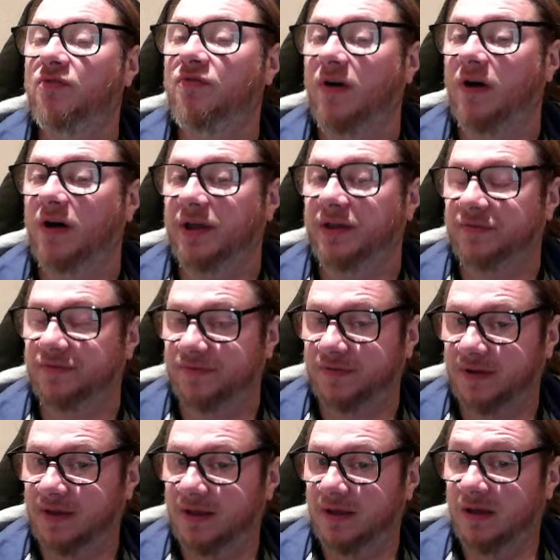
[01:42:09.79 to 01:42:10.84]
five.
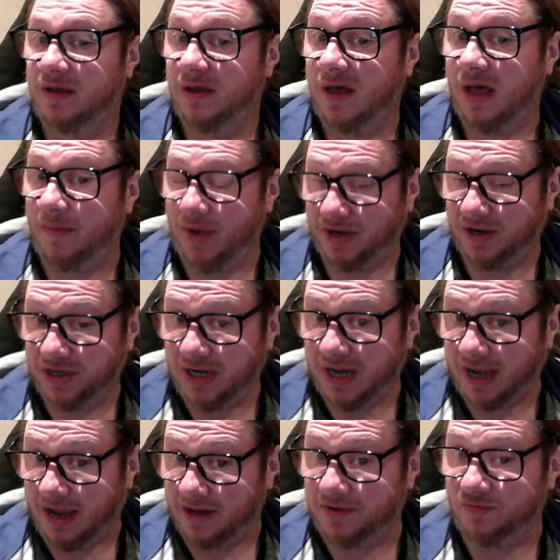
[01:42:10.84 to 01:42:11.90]
I'm actually
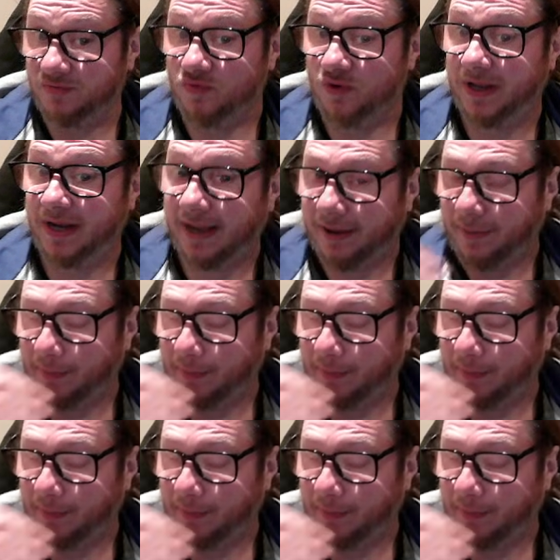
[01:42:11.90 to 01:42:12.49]
kind of winning,